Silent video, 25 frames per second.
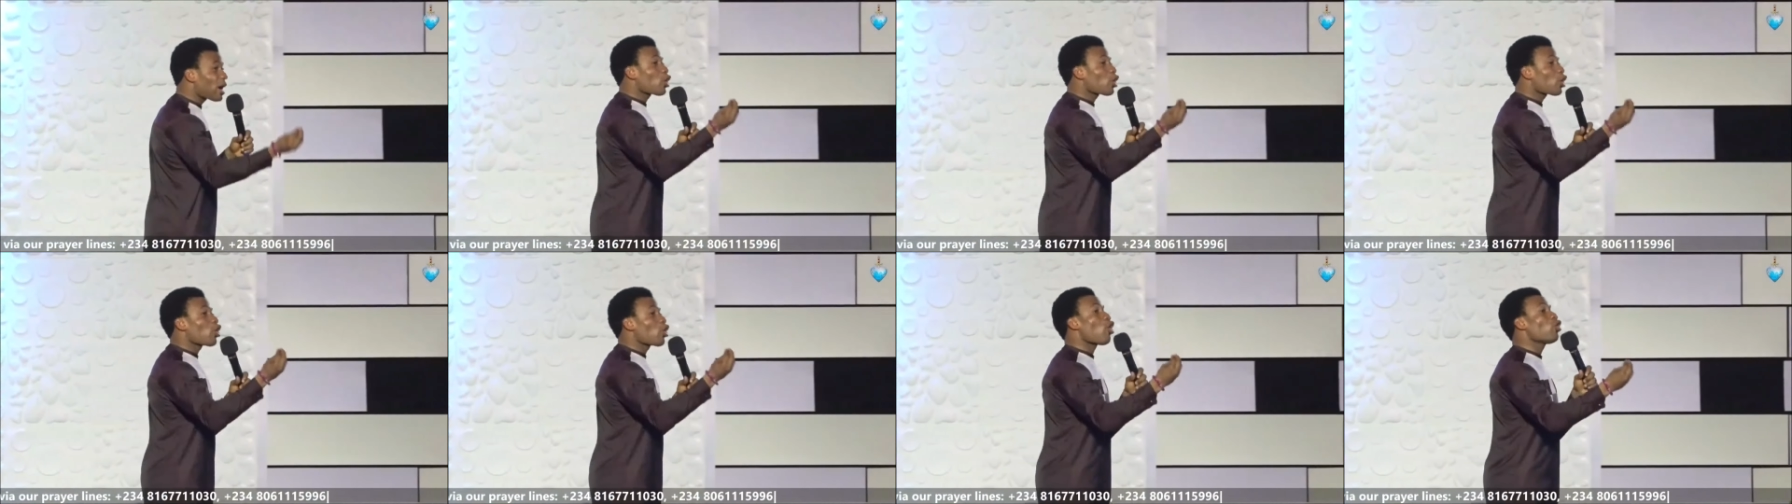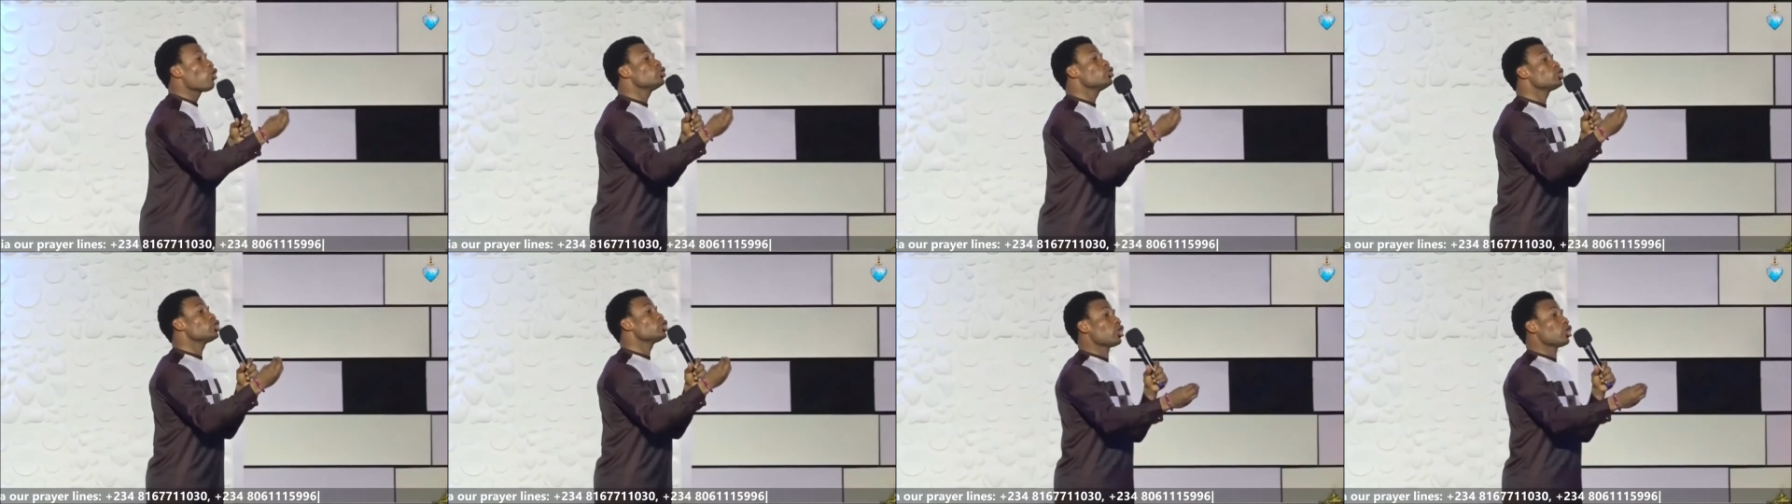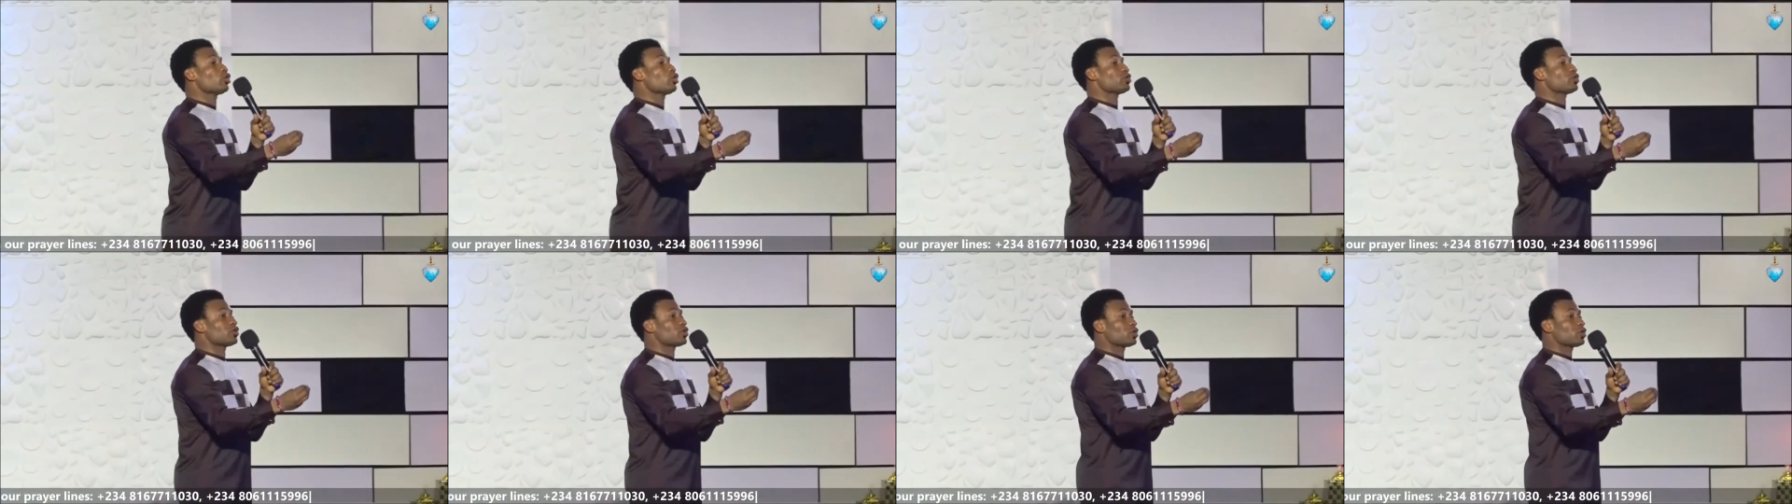
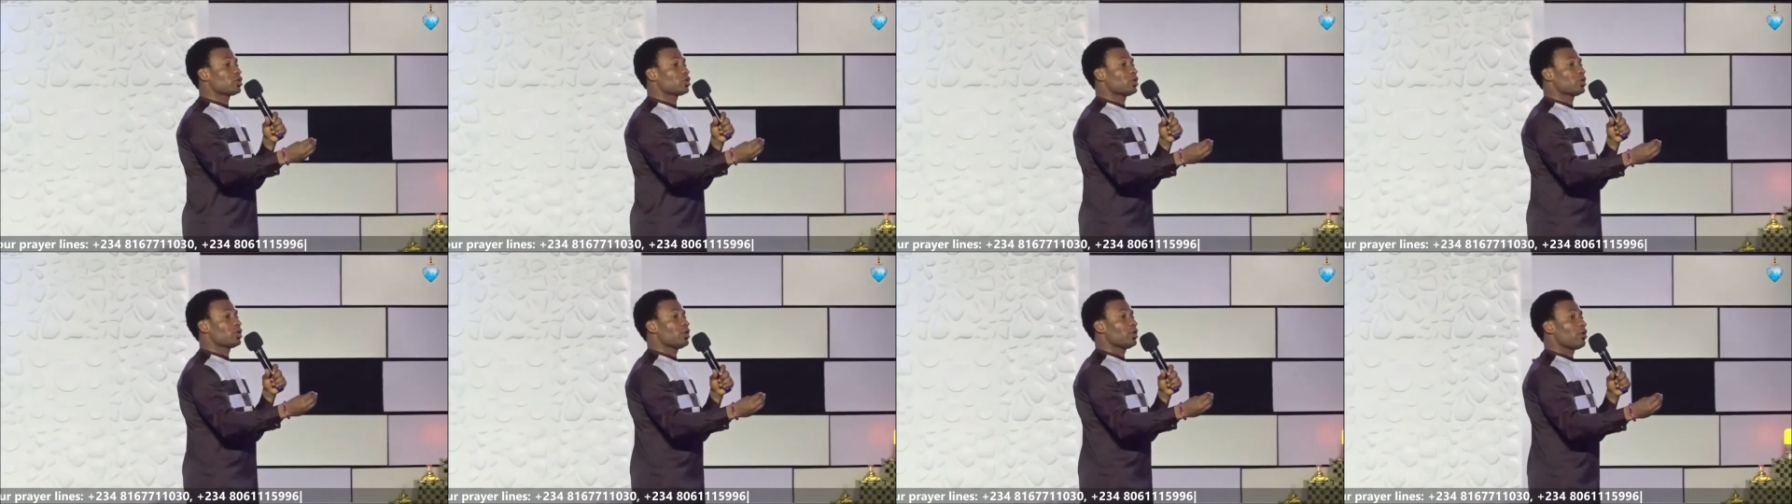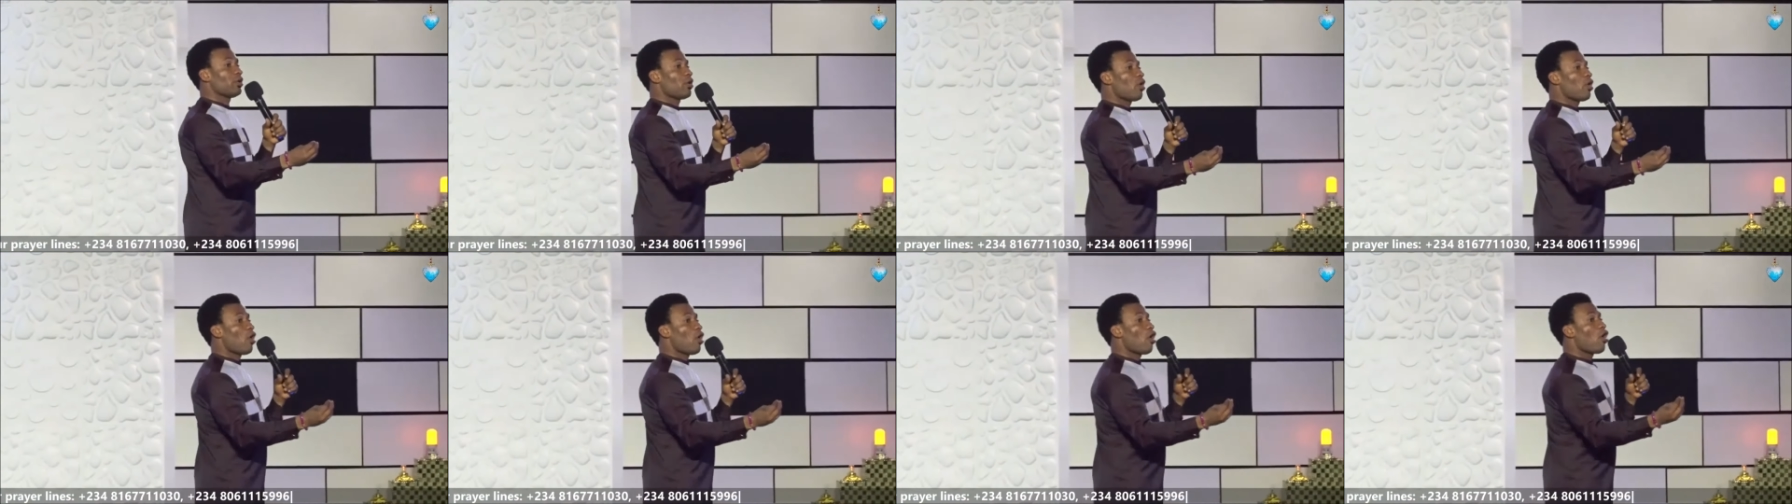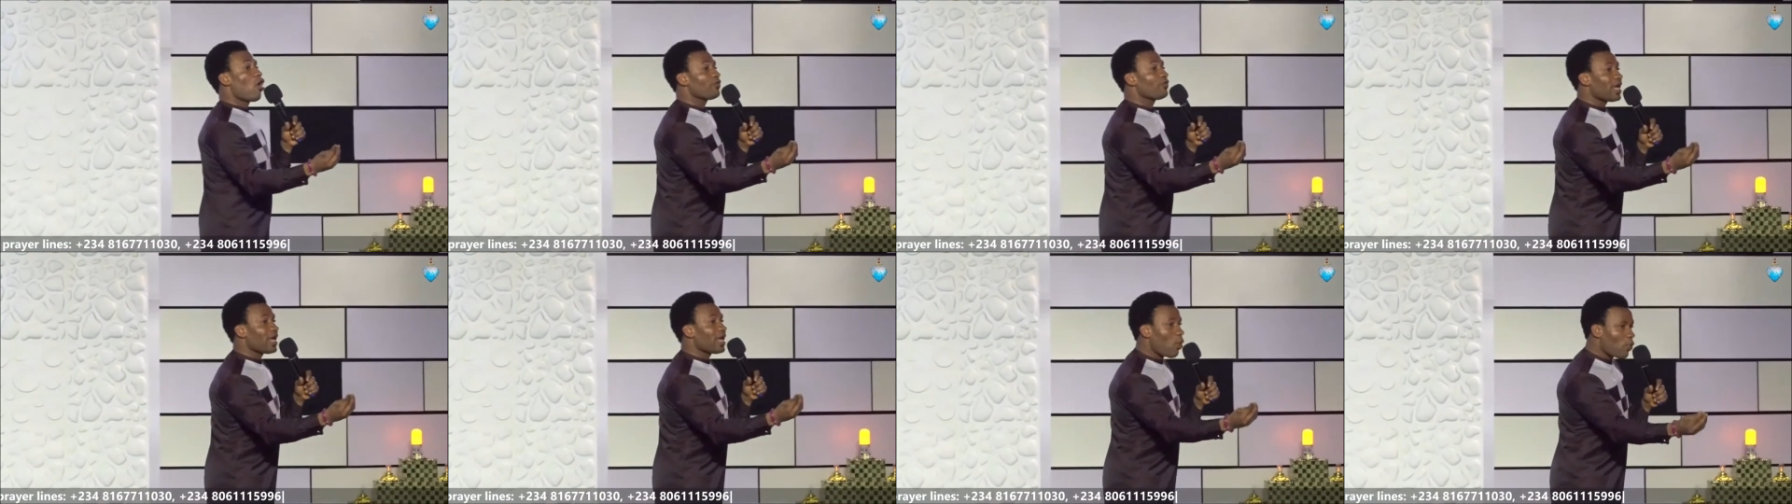conscious
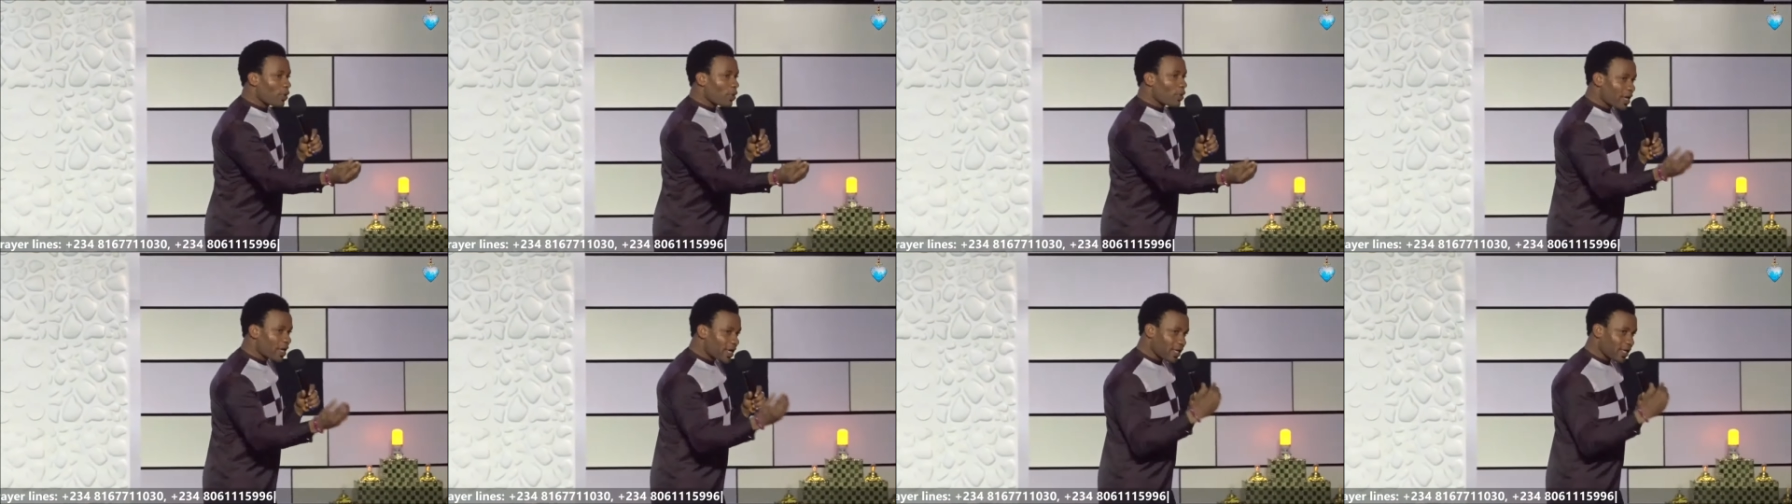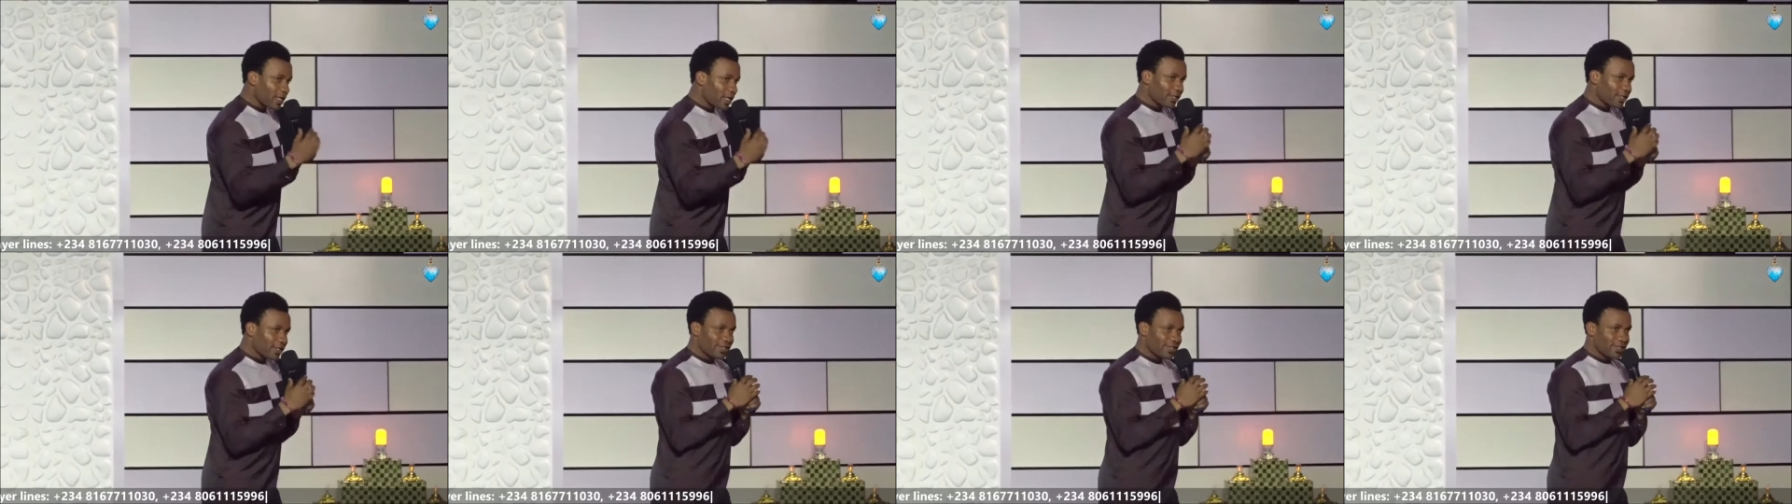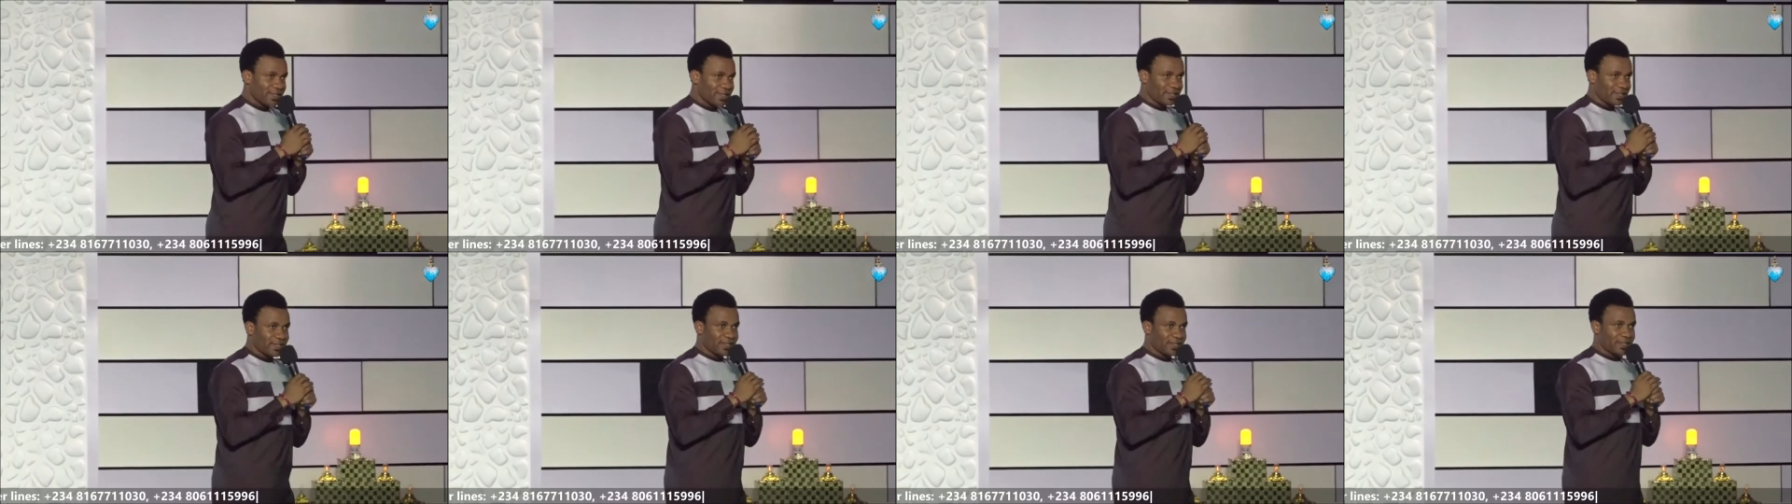of their
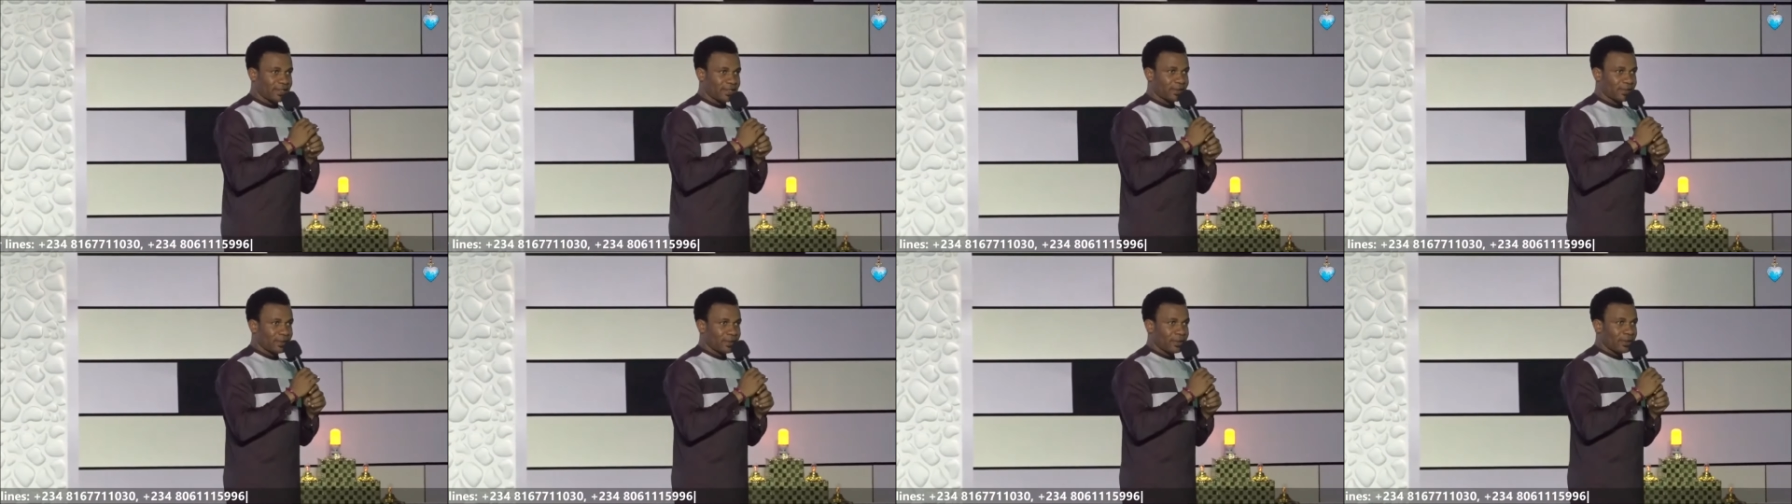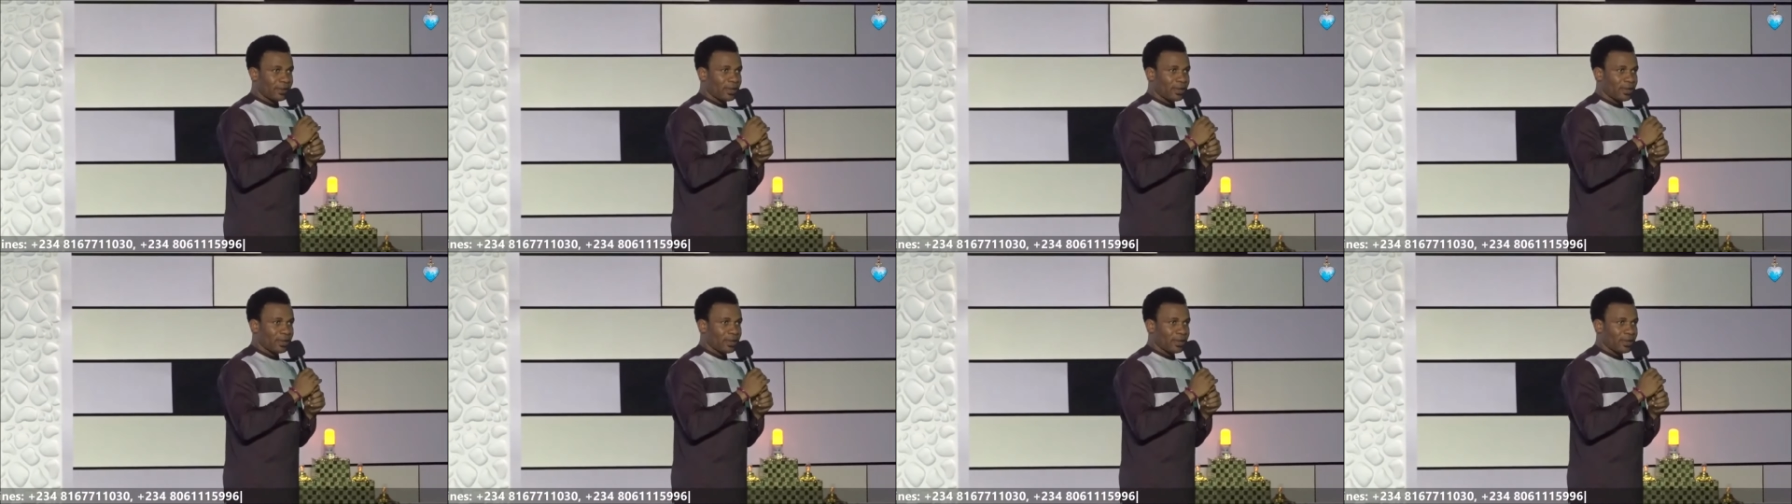weaknesses.